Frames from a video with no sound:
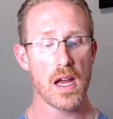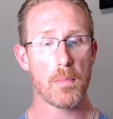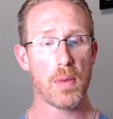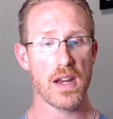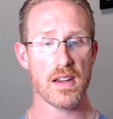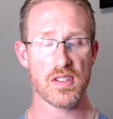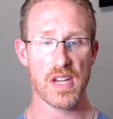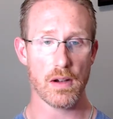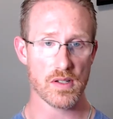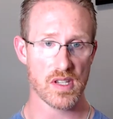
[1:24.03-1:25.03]
but in a
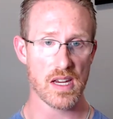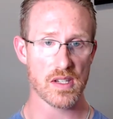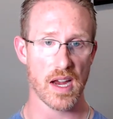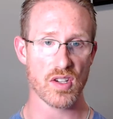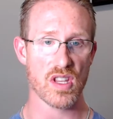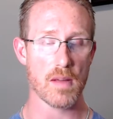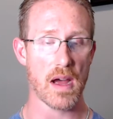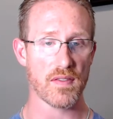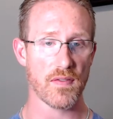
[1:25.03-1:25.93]
standard C-section, the amount of